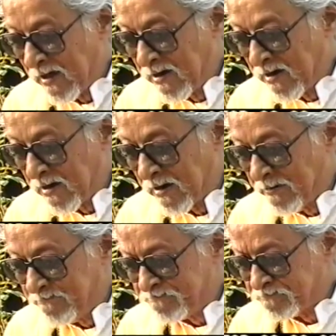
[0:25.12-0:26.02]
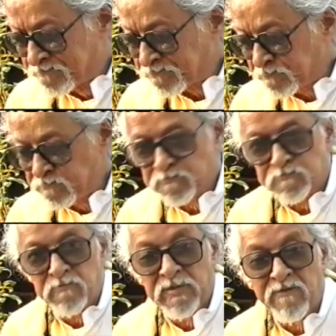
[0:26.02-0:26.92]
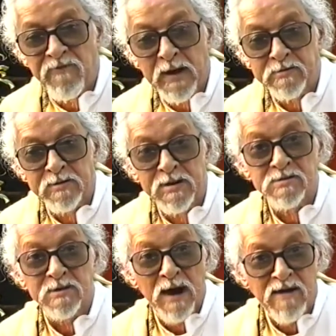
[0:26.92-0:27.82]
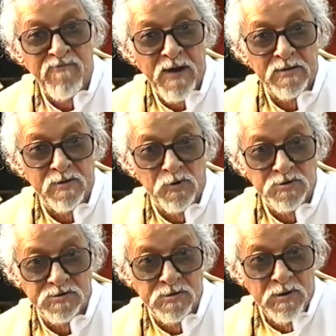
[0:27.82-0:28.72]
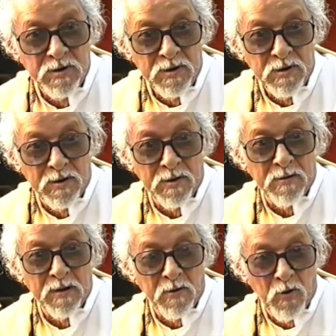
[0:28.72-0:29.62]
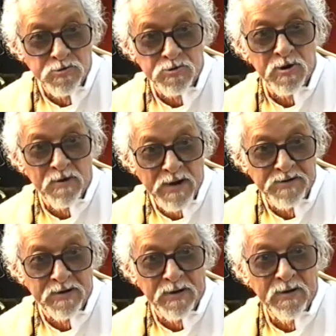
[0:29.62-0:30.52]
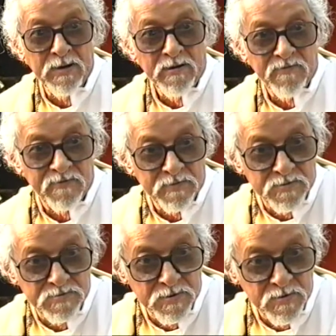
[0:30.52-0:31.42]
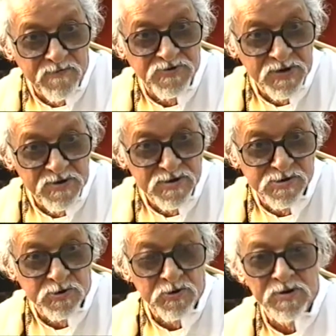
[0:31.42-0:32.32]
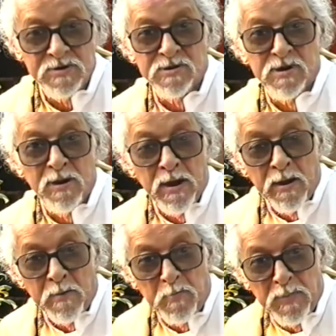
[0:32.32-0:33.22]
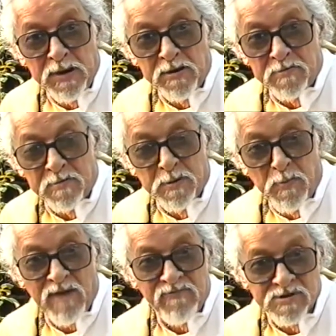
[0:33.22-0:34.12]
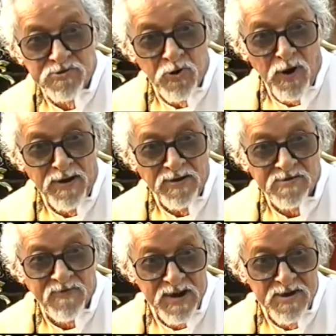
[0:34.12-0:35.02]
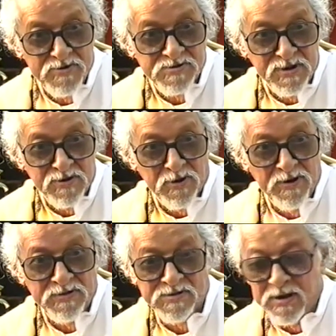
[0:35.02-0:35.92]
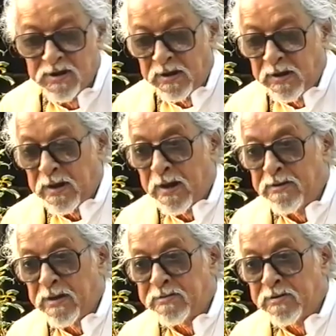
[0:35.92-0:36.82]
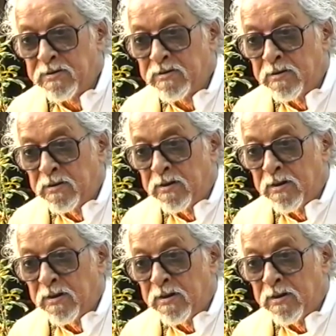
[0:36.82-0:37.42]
And the fact that his grandfather was also a writer of children's stories and made marvelous drawings, very interesting drawings, and that he,